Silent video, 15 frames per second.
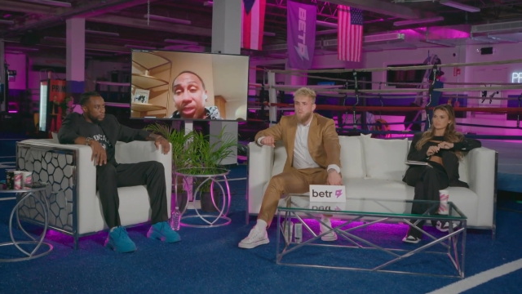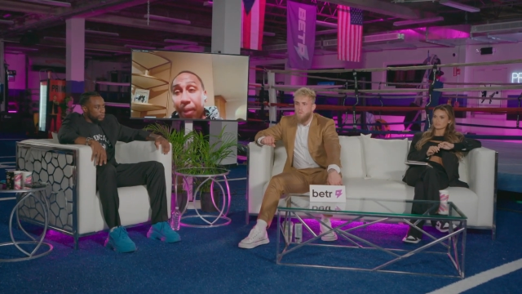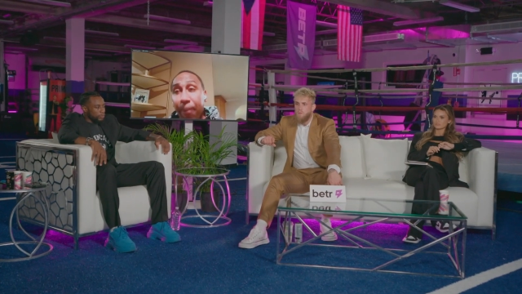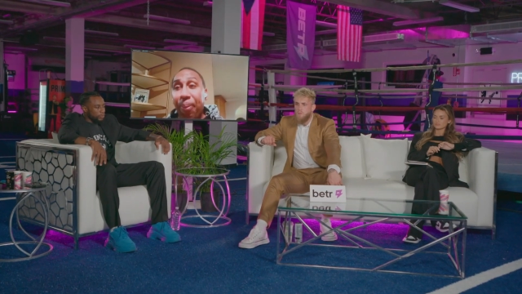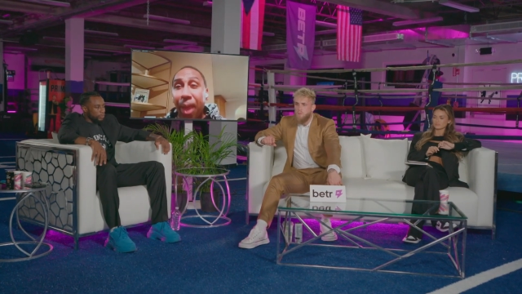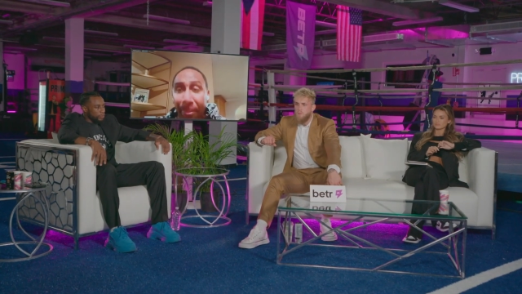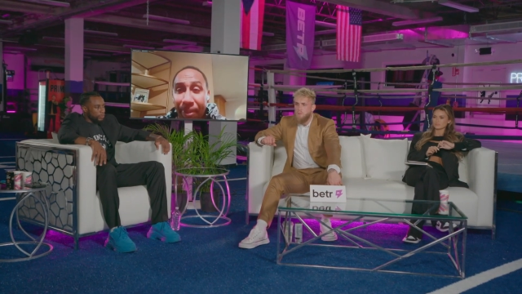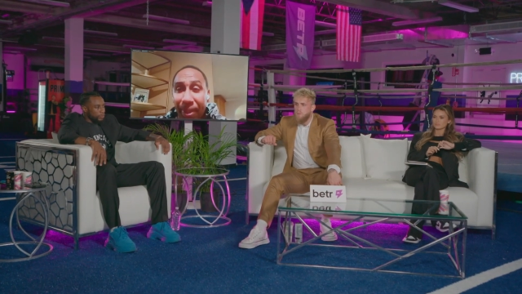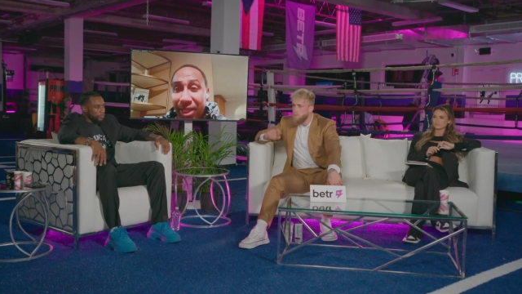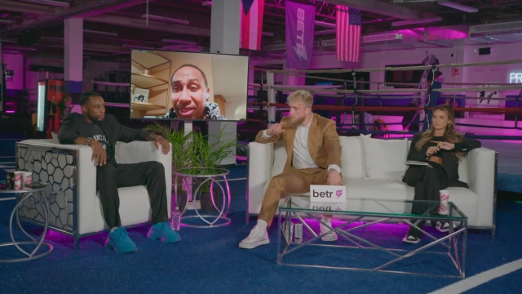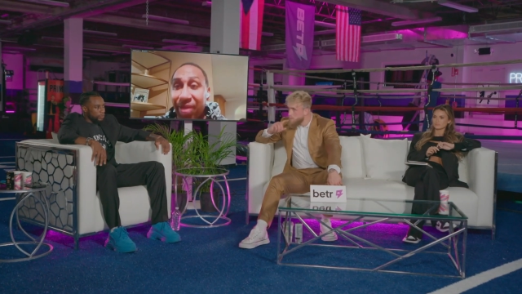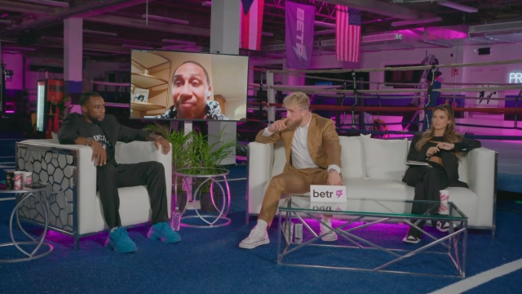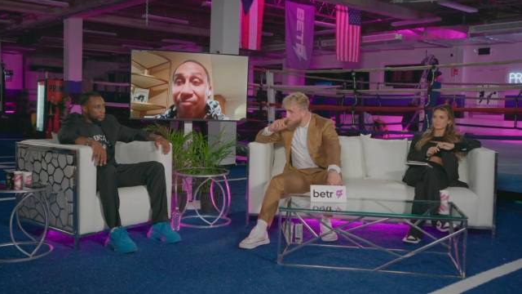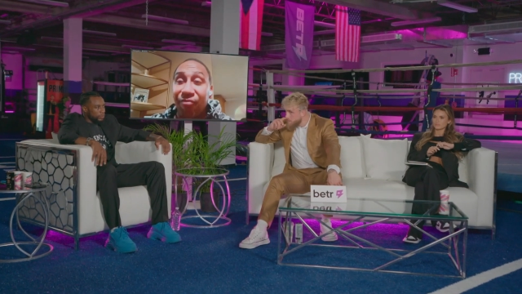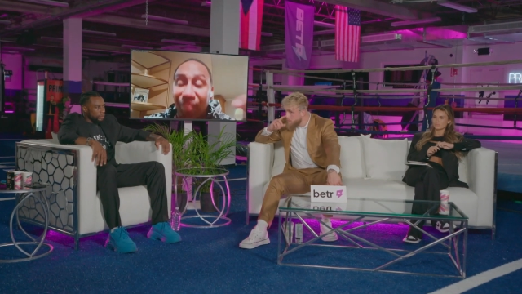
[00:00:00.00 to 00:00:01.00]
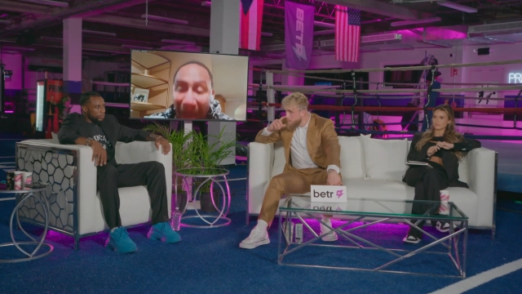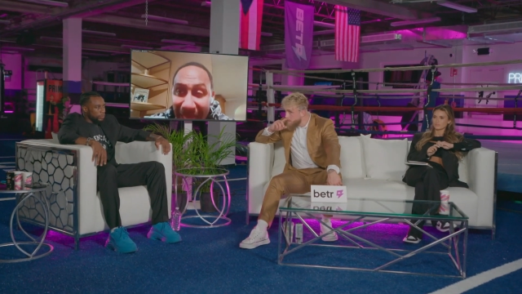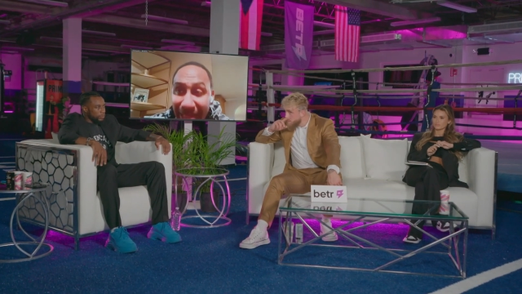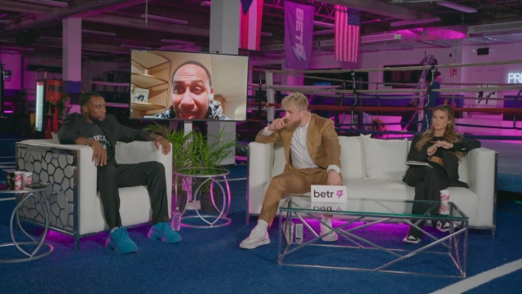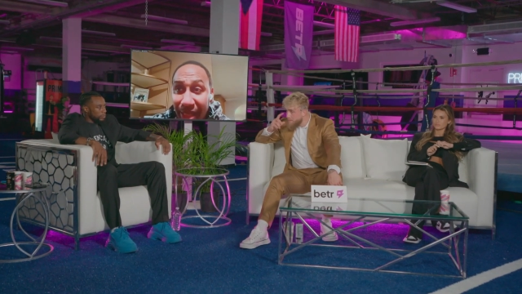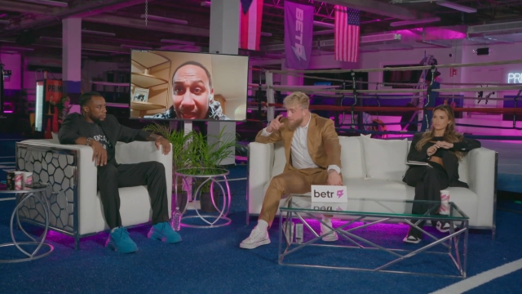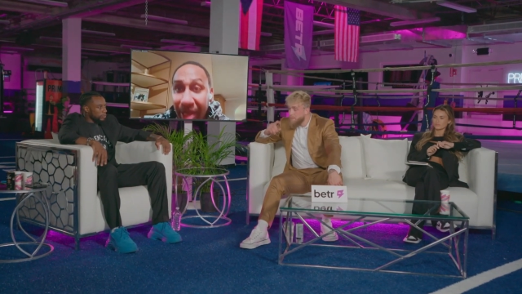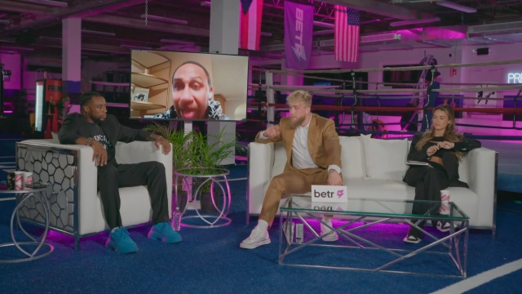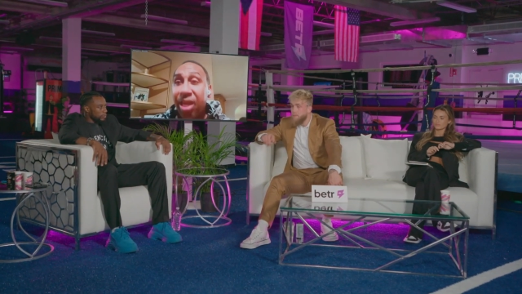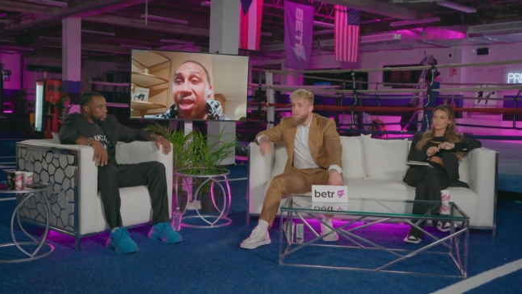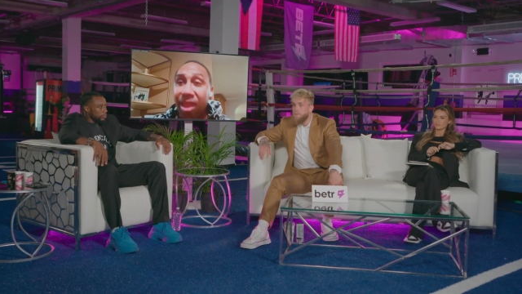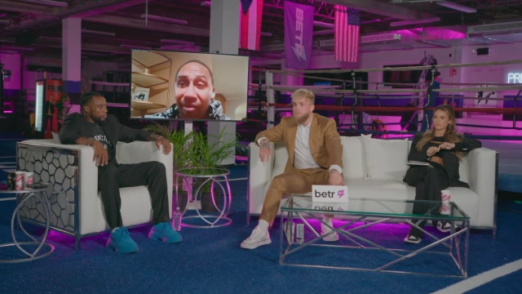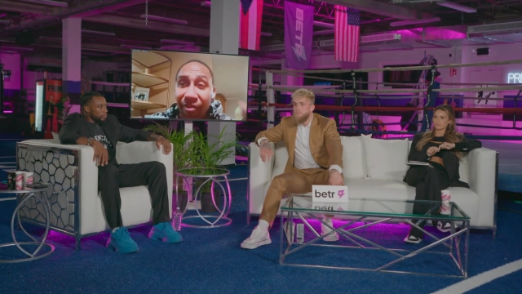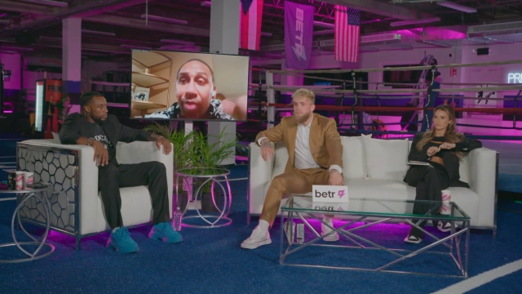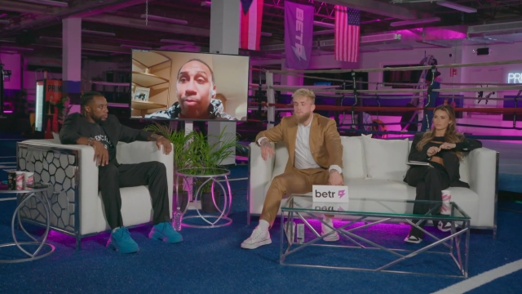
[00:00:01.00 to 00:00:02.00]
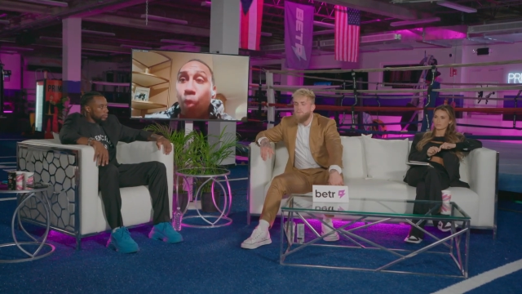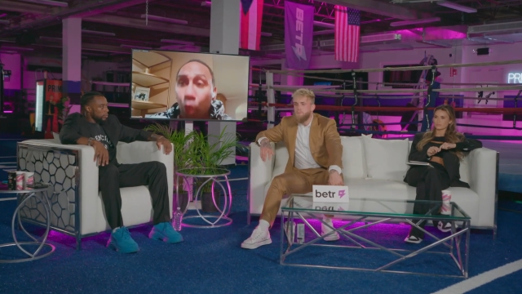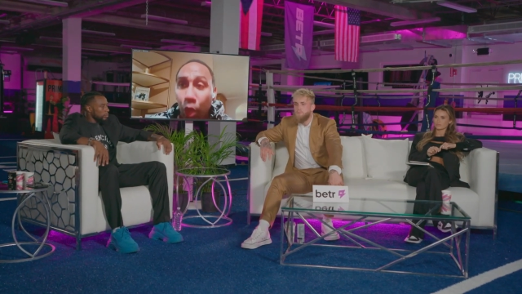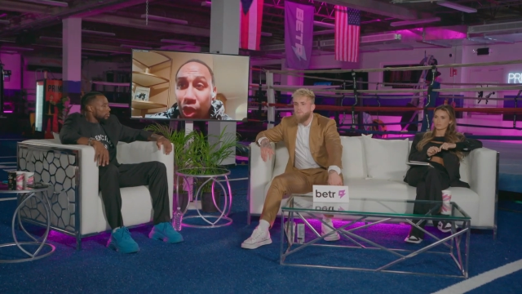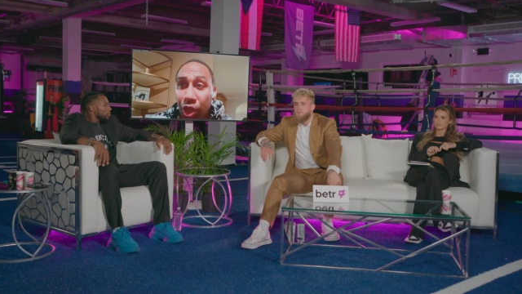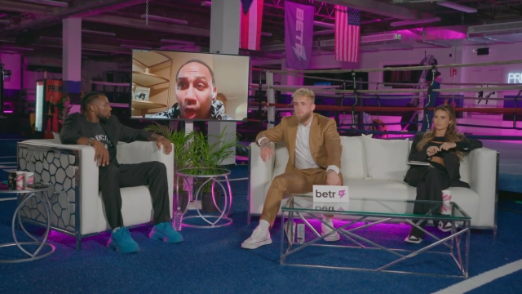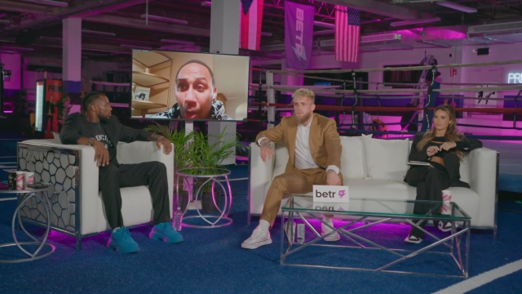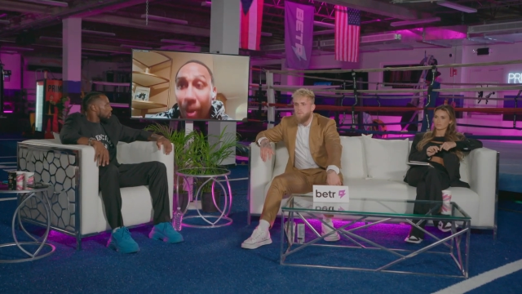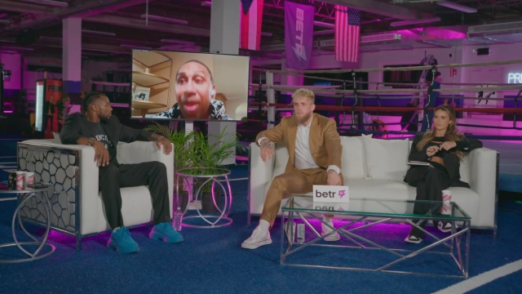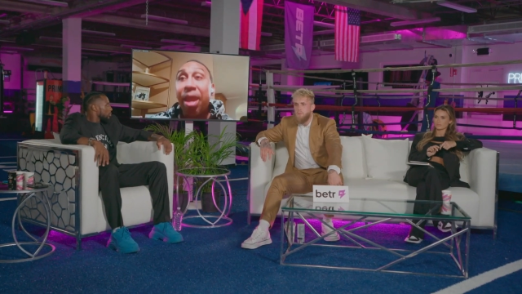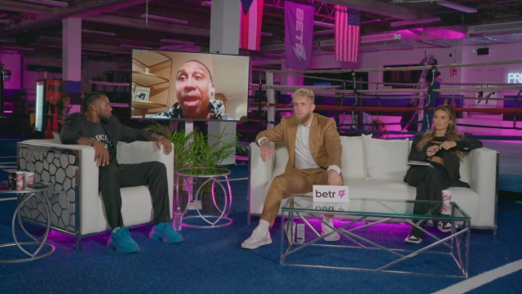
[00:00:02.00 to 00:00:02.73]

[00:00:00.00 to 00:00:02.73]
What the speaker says: the public is invested even more so.